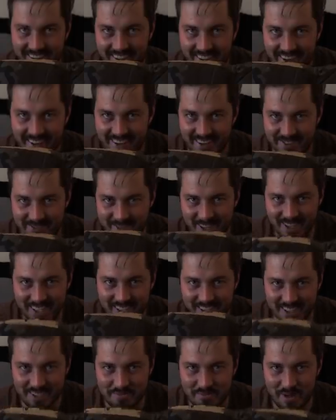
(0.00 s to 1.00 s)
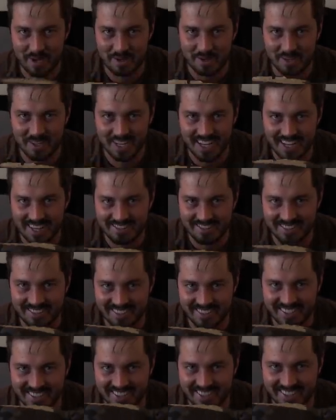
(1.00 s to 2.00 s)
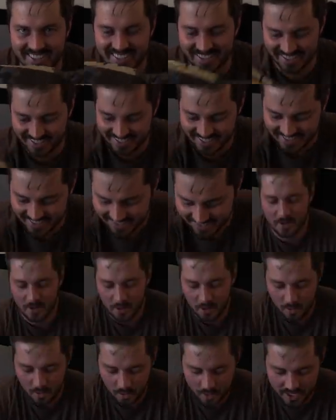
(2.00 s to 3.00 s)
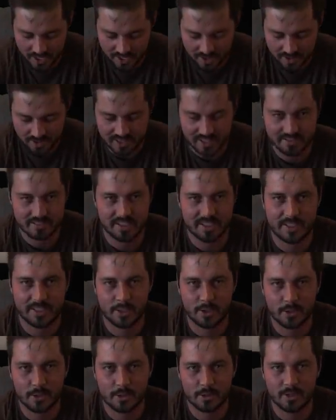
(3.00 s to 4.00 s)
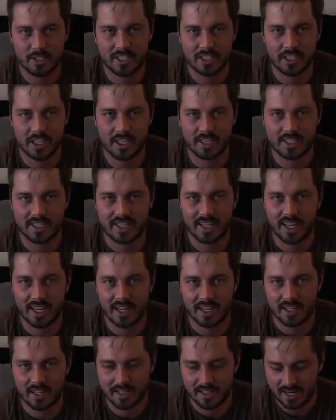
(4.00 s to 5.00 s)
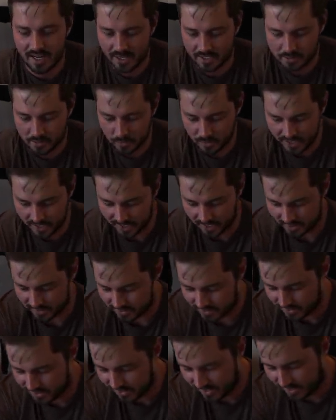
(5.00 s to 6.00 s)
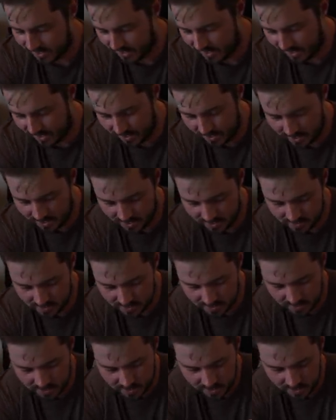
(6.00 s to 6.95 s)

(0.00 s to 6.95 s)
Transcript: I have wanted these my whole life. We are leaving to Tajikistan next weekend, and